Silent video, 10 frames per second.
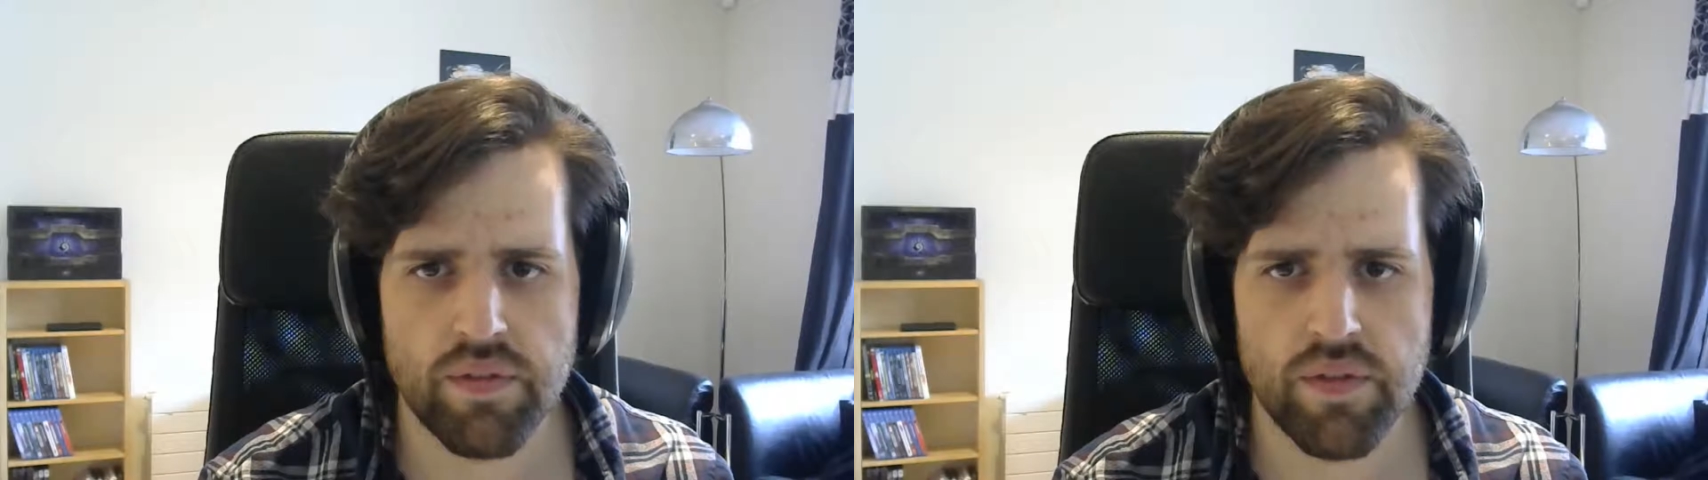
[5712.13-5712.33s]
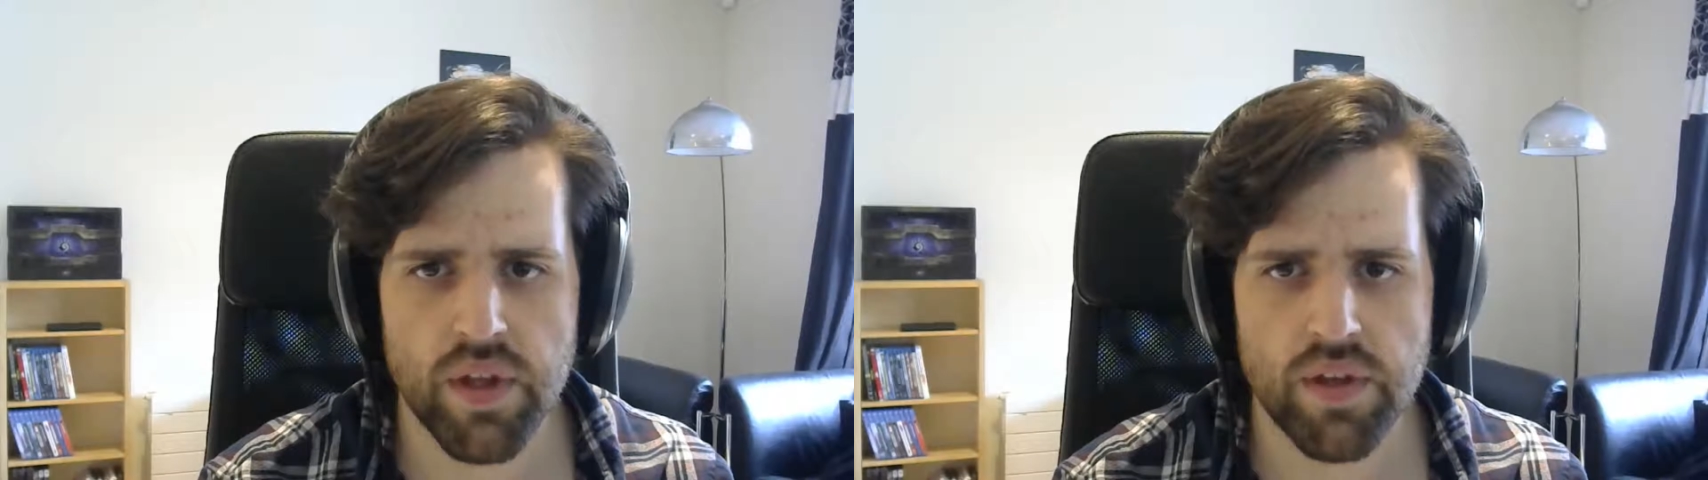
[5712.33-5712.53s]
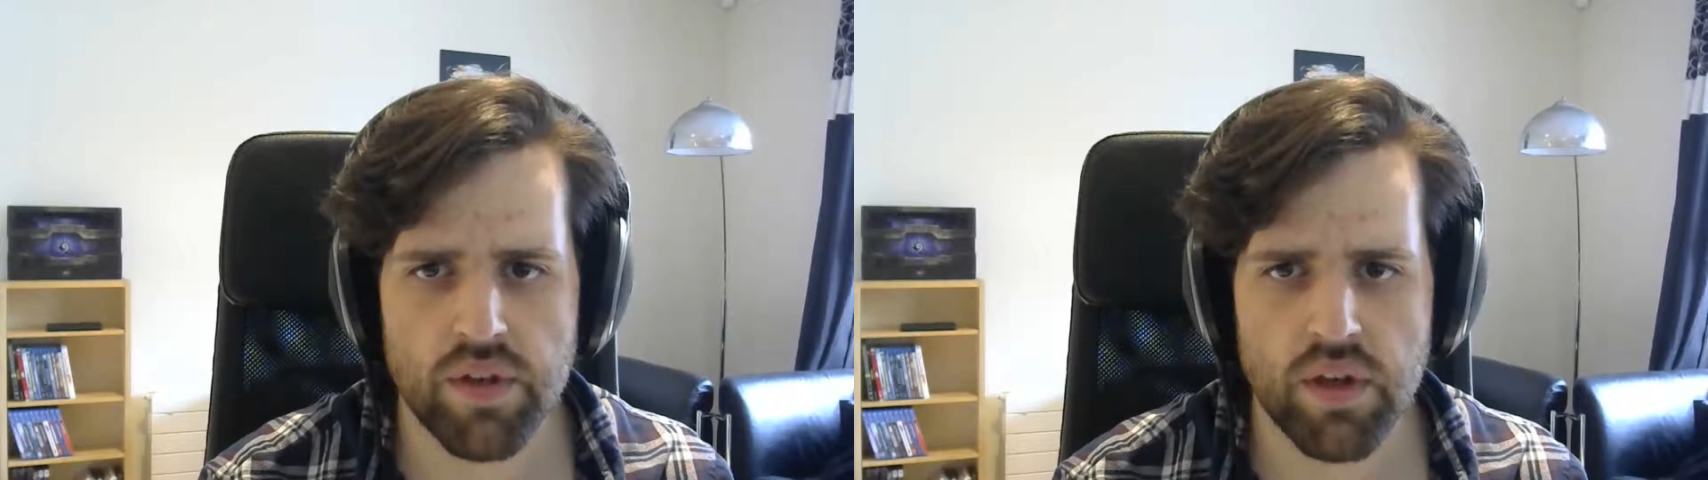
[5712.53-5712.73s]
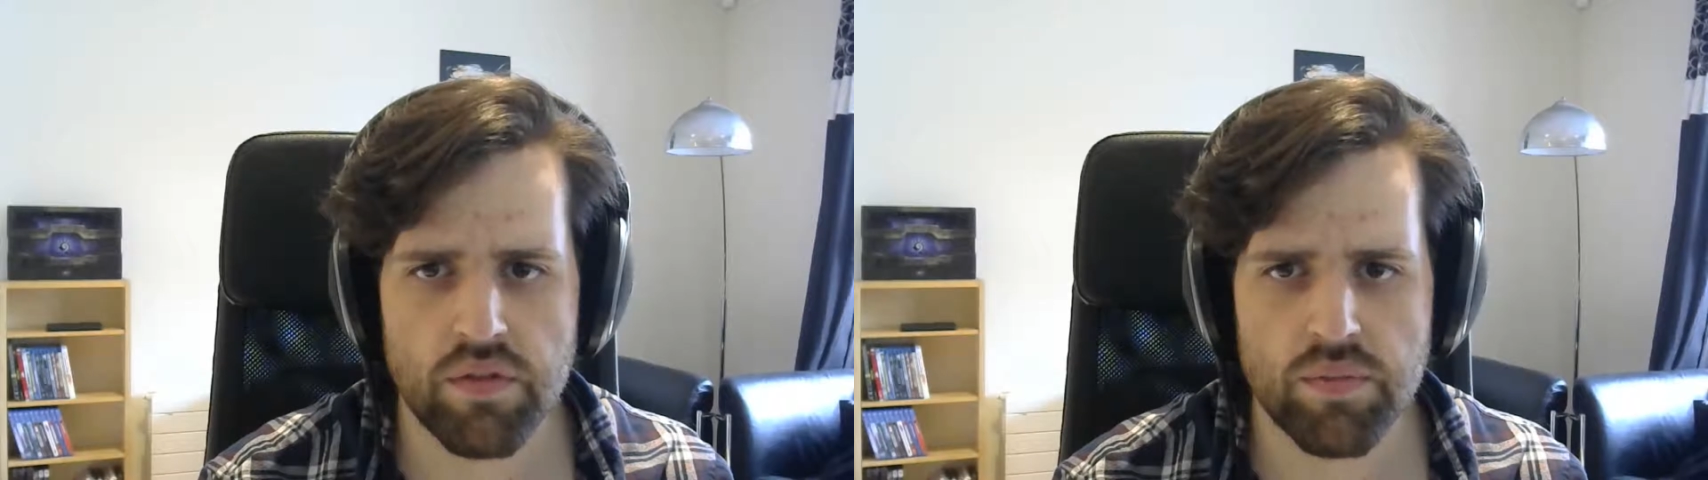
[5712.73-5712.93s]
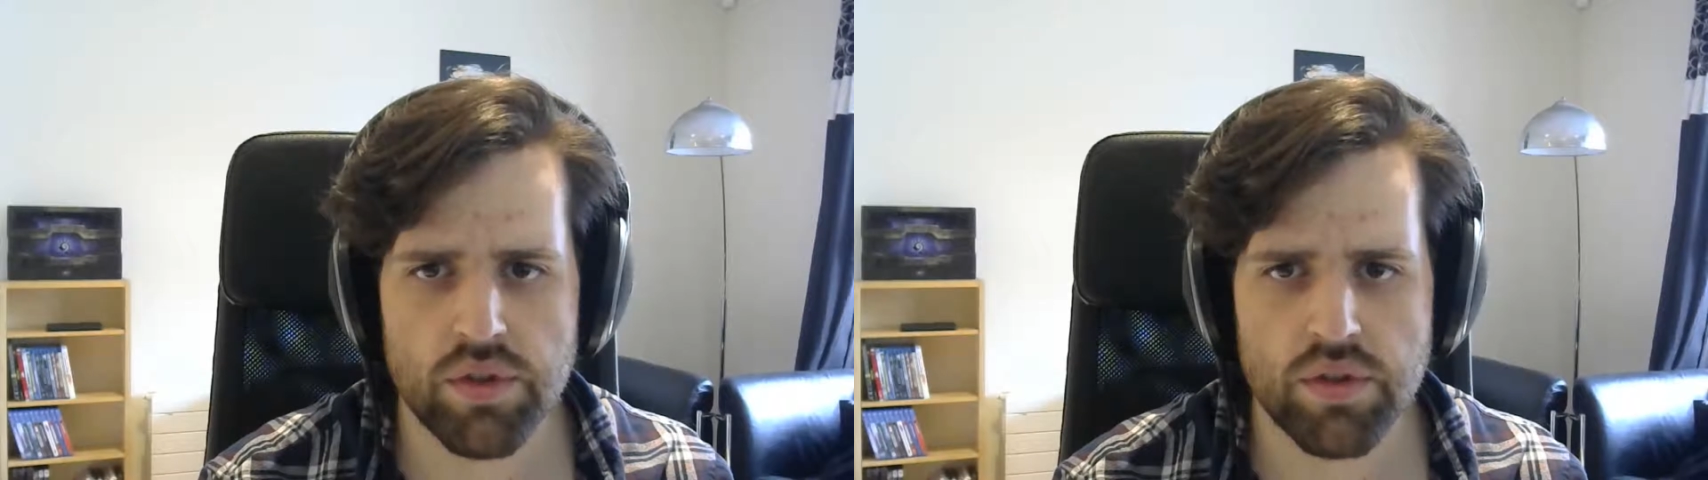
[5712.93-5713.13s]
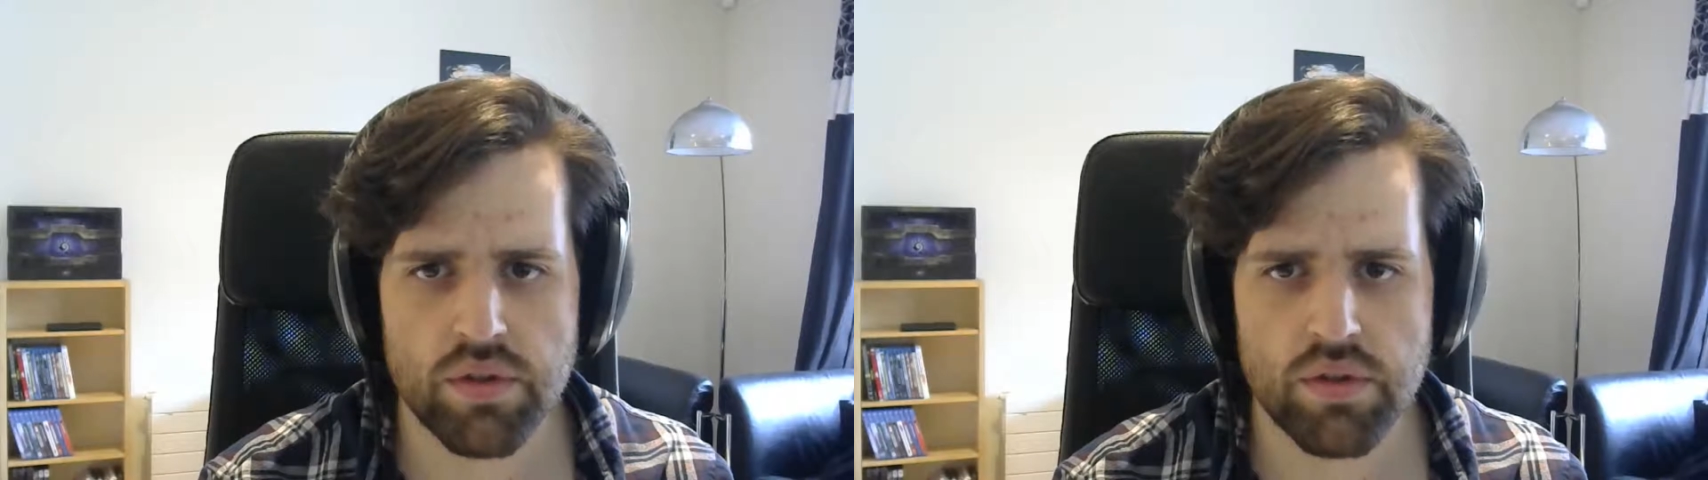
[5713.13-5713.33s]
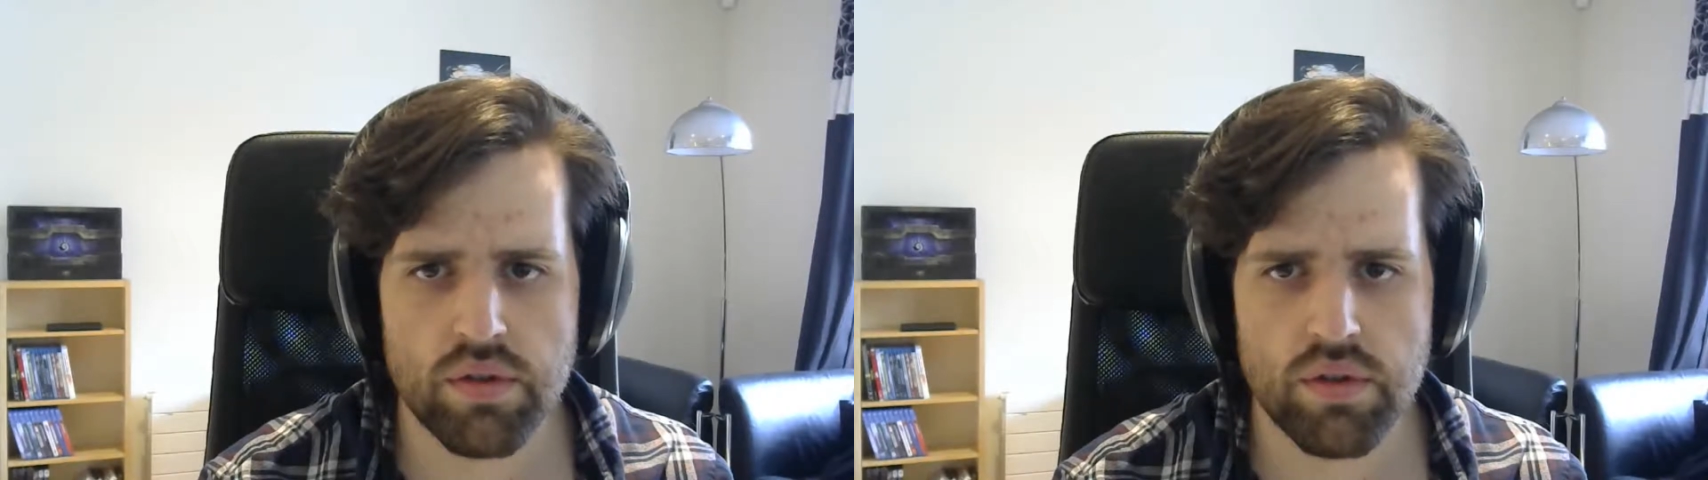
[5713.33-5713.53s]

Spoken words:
this kind of motion